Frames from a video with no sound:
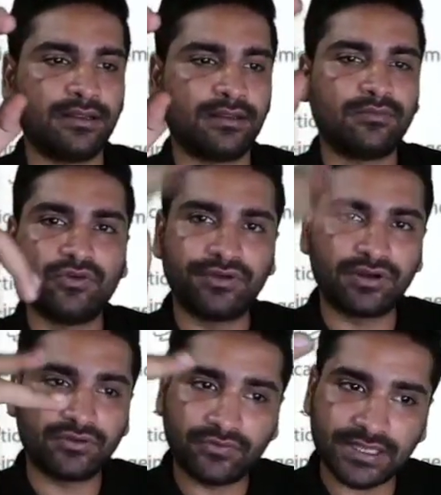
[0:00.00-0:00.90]
Moving on to
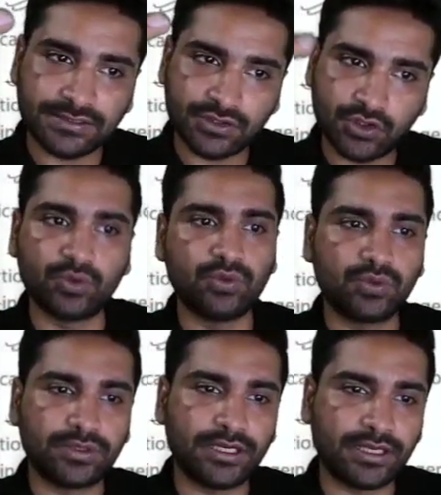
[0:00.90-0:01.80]
phase 2,
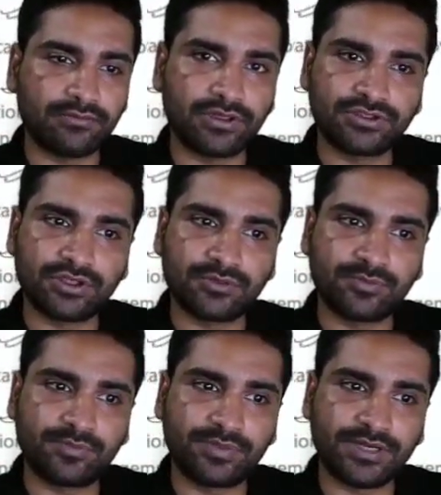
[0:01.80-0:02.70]
it involves your
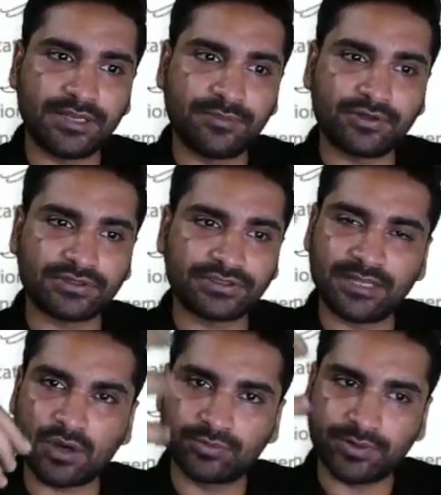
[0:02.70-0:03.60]
pre-prosthetic mouth
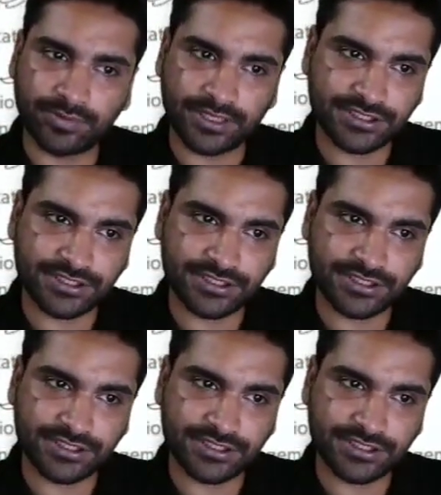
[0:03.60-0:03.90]
preparation,